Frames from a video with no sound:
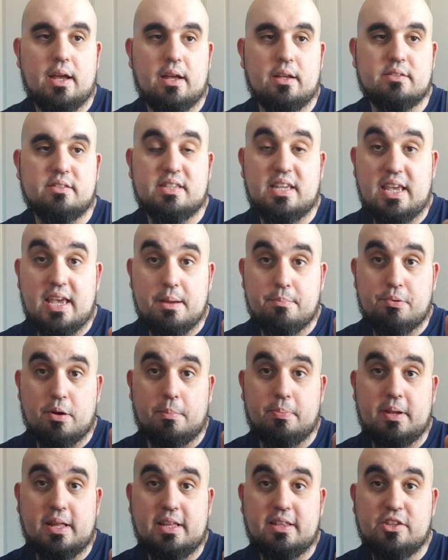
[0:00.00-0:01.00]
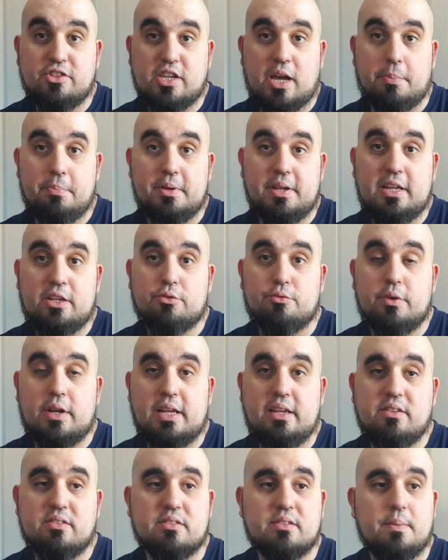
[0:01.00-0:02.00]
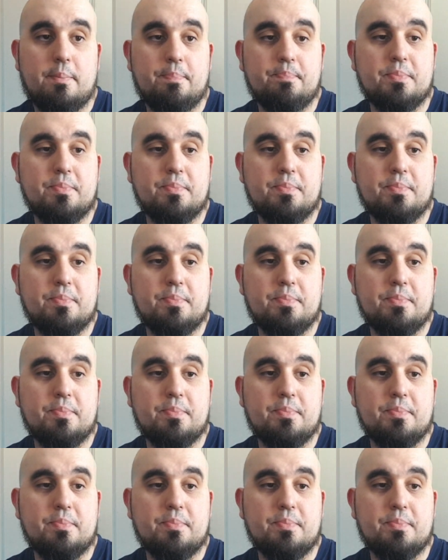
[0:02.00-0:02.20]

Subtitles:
see it properly in the Japanese release.